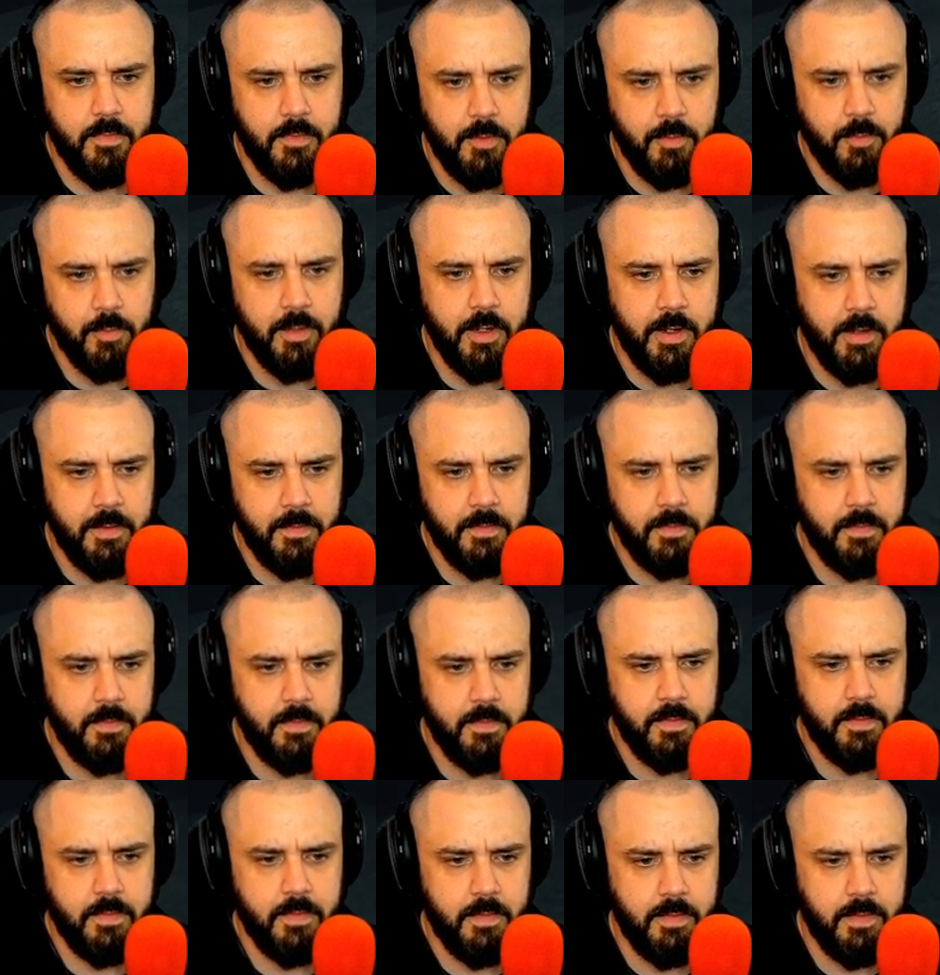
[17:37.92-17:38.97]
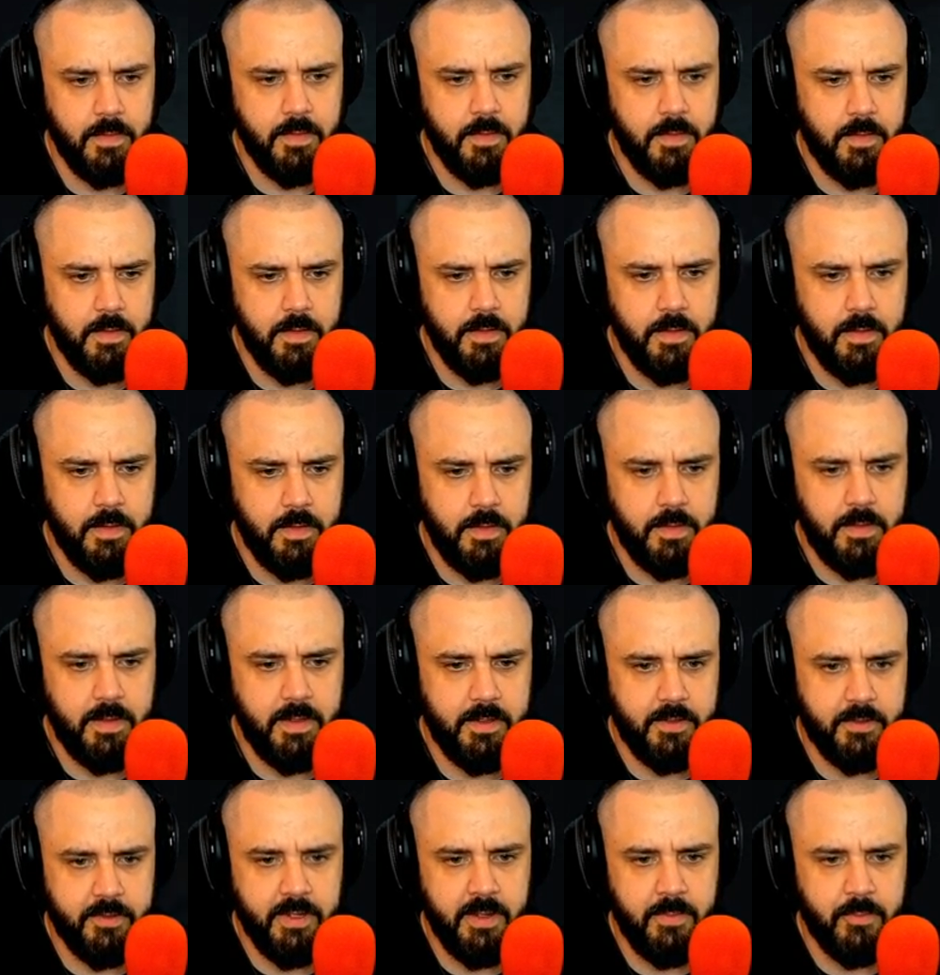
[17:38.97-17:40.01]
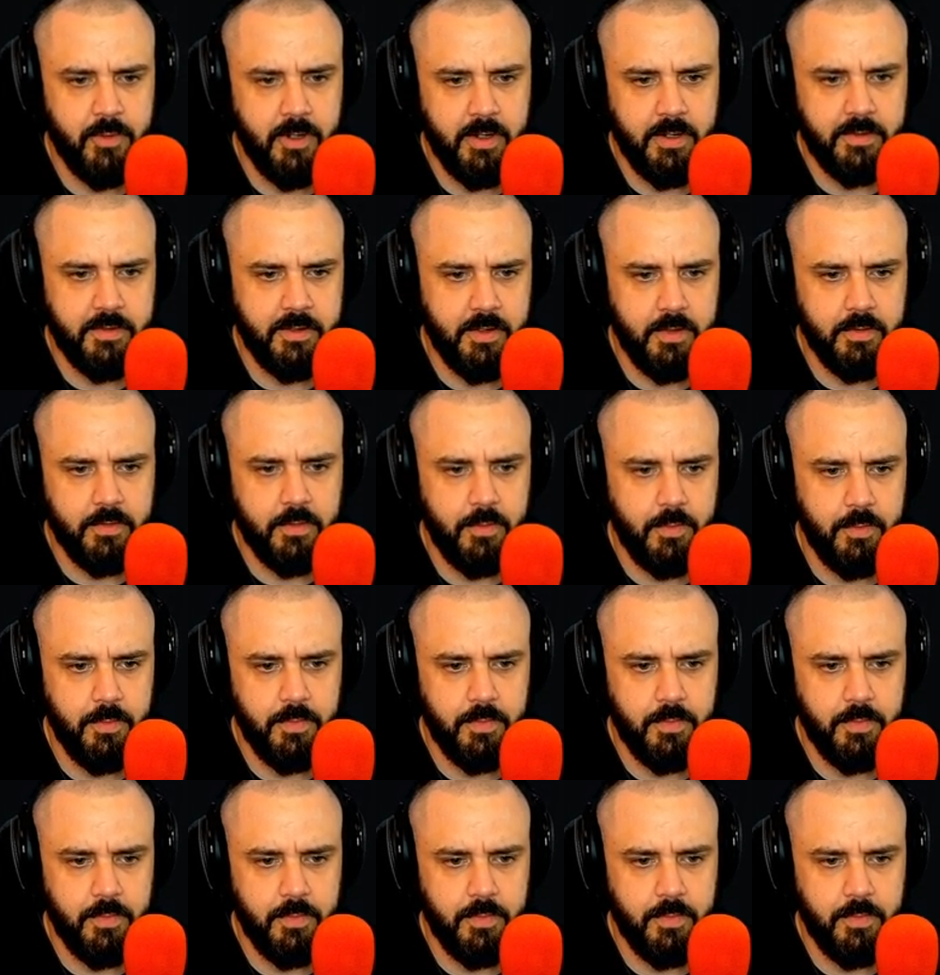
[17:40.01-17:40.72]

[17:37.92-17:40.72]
Okay. Yeah, just keep trying to talk to him.